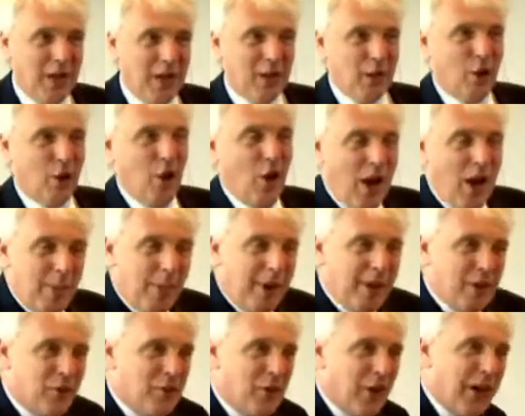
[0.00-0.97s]

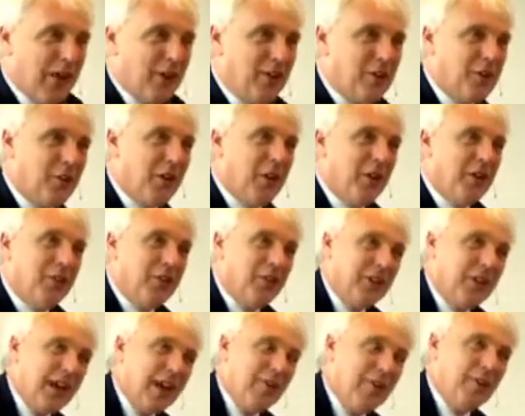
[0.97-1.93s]
climate change
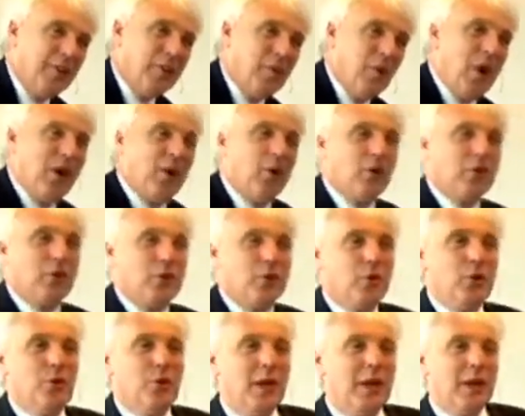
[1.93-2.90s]
together? Why not
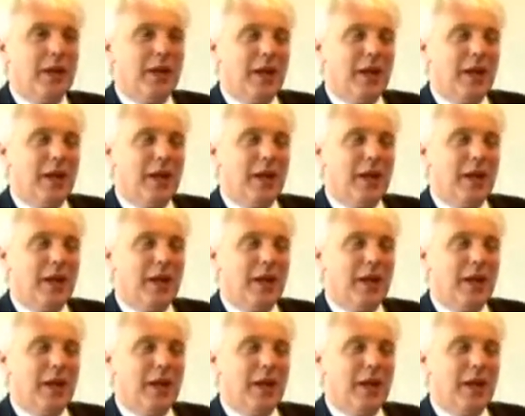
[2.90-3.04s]
do